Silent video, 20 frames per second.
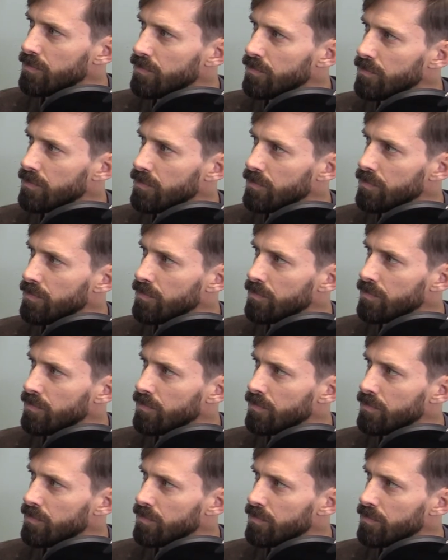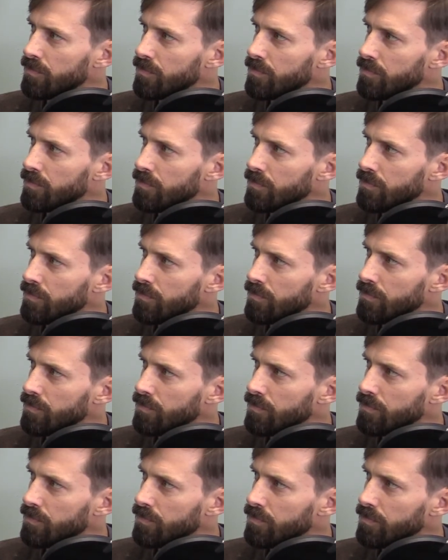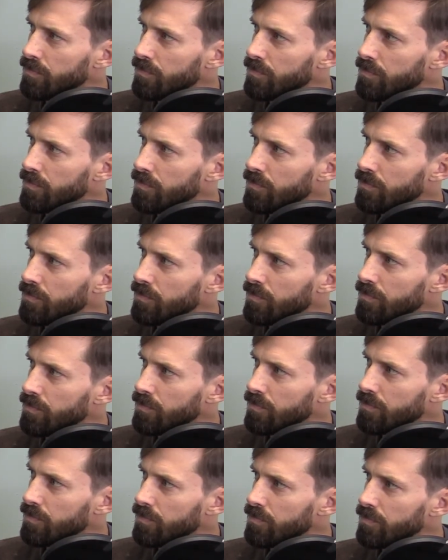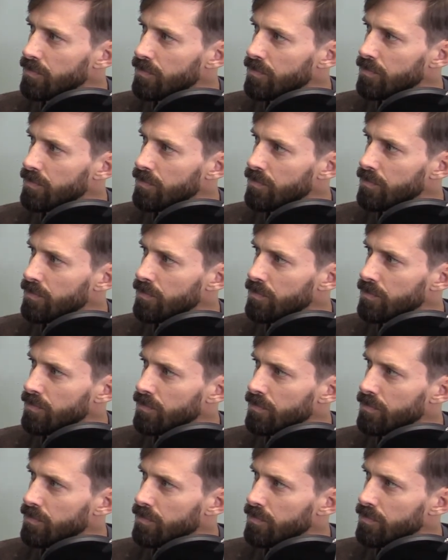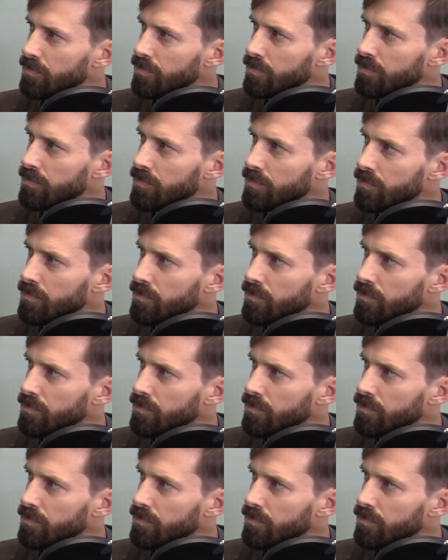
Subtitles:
No words are spoken by the person on screen.